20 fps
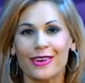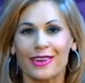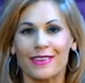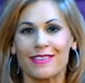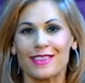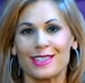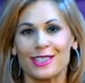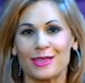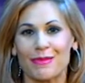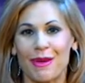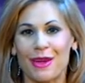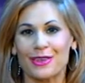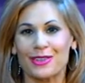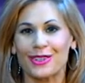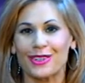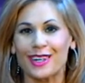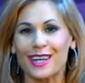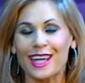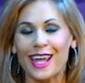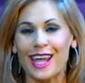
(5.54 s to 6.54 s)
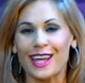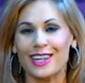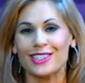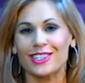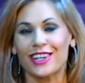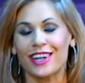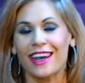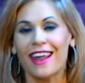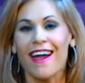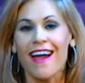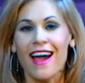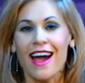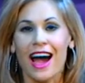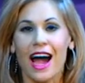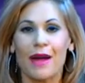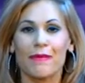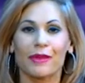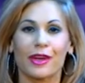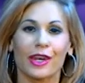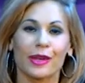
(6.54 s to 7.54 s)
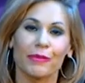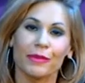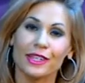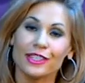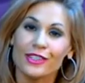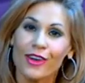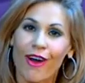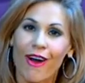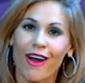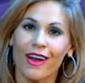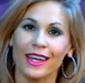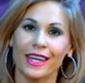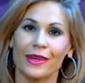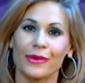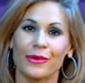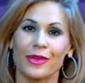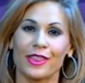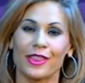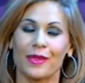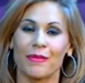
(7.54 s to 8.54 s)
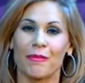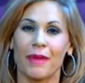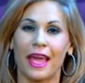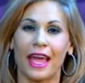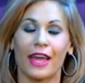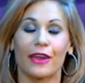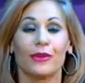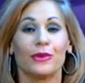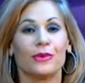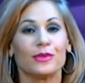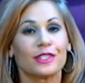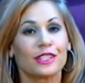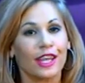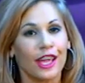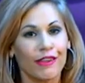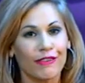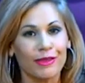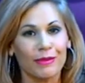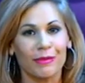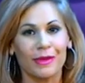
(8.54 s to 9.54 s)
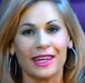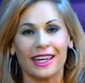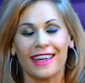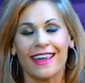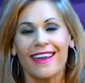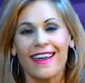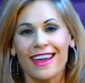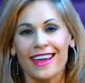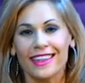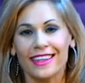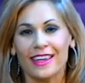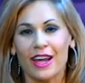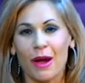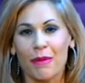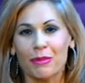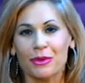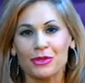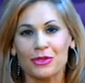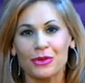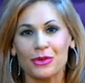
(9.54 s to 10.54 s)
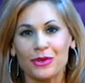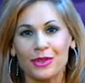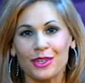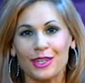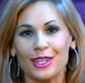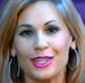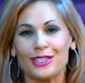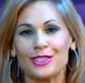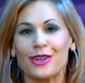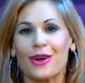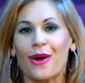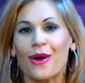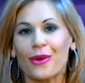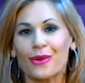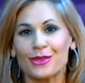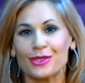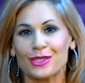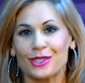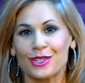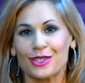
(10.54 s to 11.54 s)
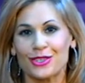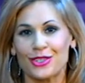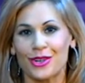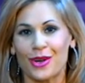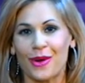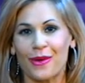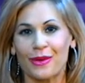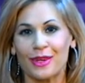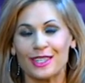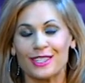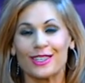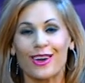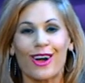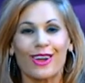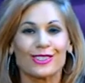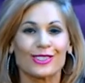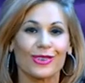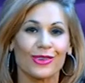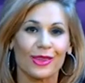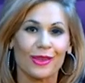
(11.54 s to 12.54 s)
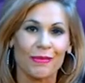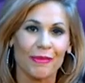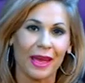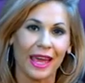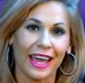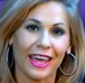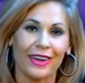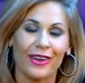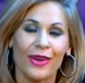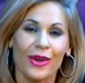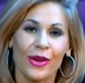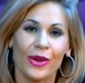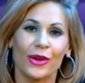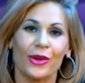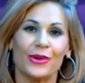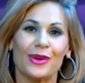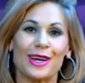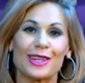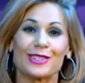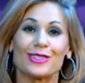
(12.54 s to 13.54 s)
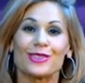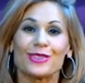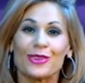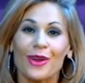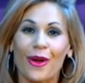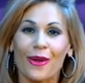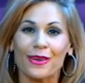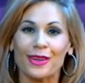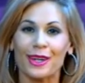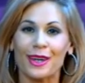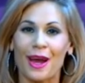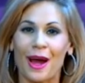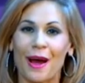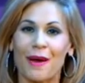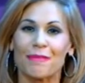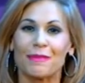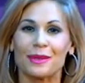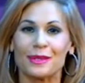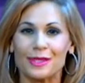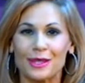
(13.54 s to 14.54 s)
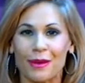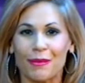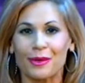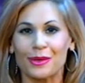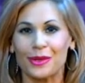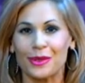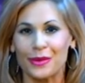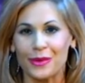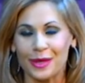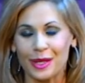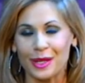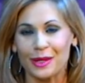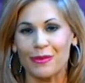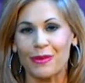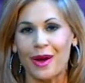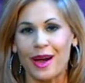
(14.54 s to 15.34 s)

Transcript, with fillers: of this special occasion, I'm going to be talking with the man who's given me the opportunity to host the show. He's also the man who has started up WEYW